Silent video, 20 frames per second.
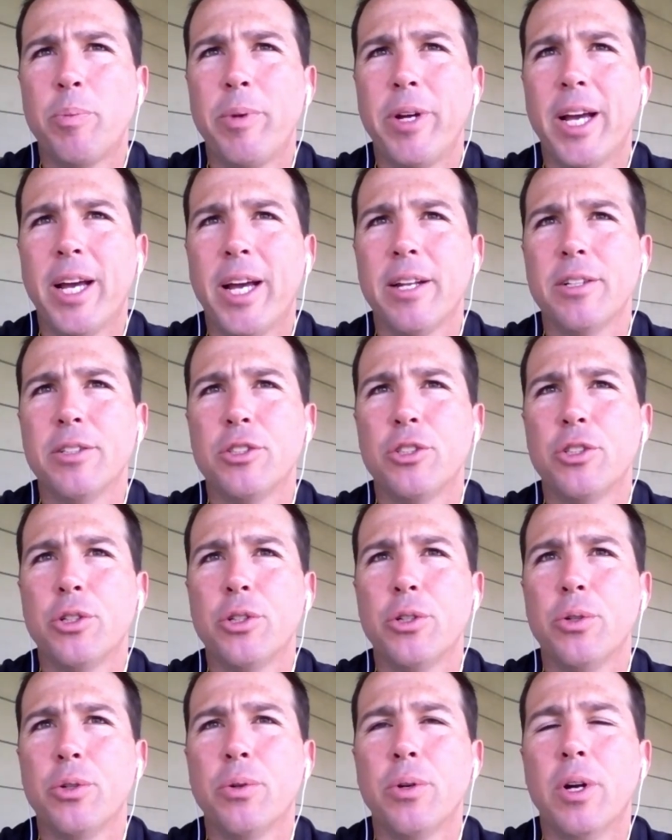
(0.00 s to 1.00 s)
heading
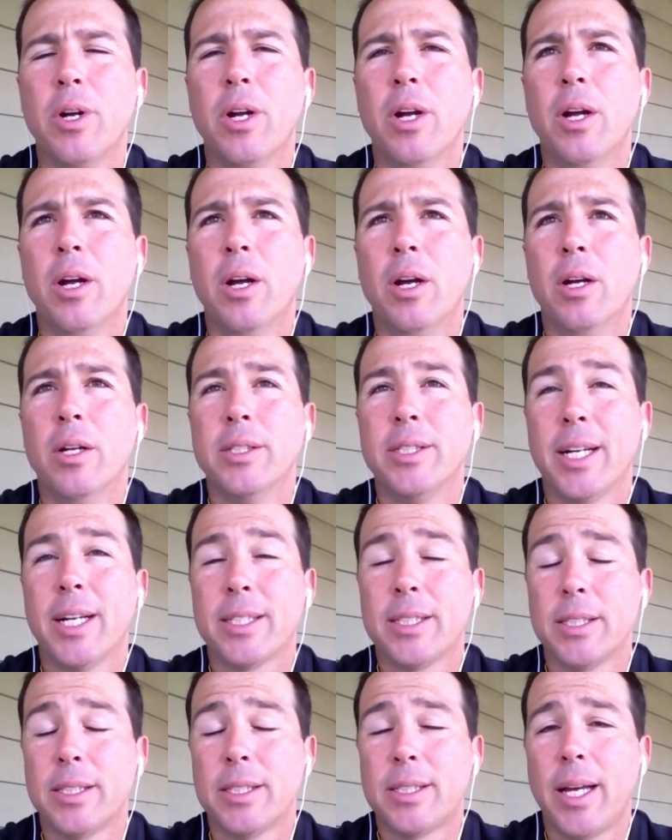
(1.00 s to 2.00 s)
to
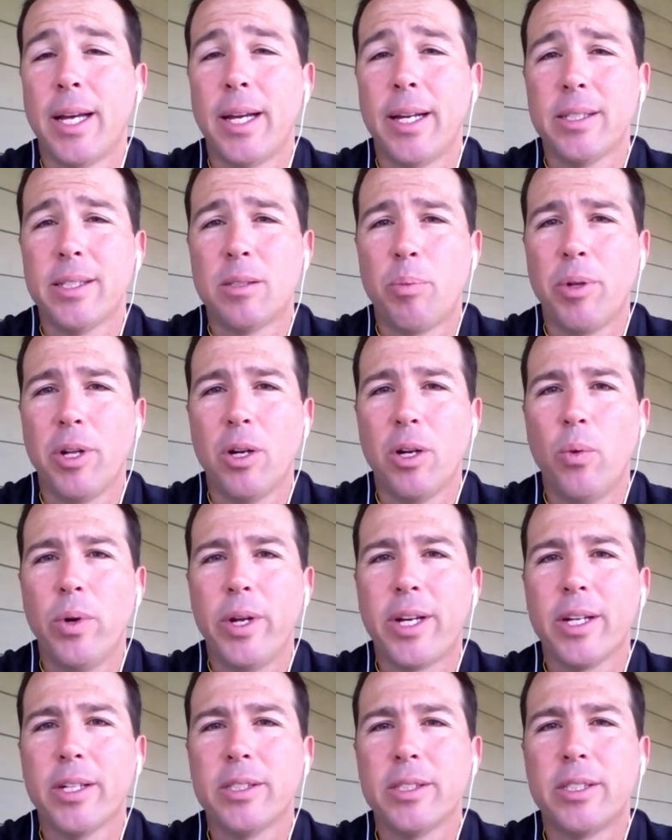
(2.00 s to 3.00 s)
Texas State to play a
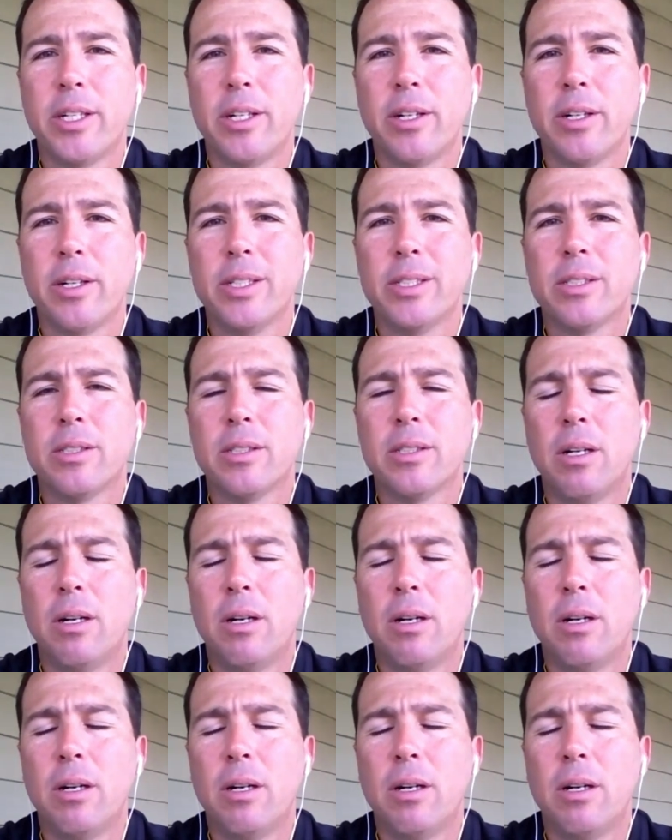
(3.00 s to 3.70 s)
weekend series,